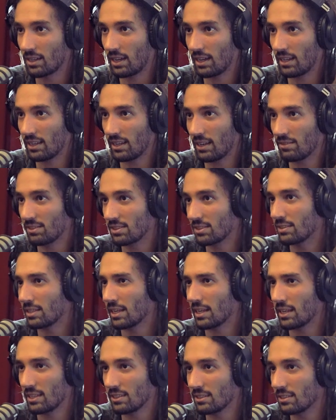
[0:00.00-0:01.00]
I have a
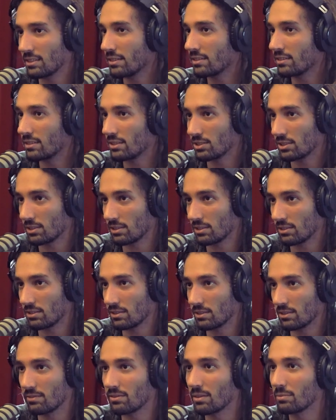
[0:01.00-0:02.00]
say in the
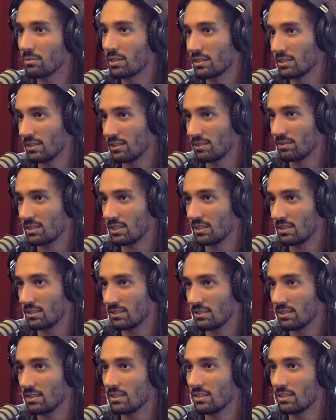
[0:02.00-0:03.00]
decisions if I'm not even in the
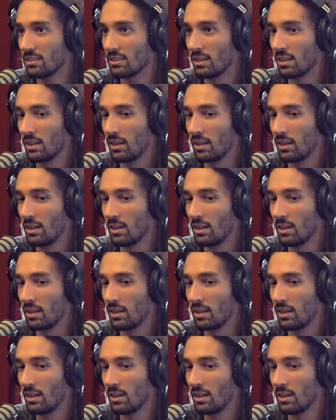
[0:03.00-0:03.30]
city.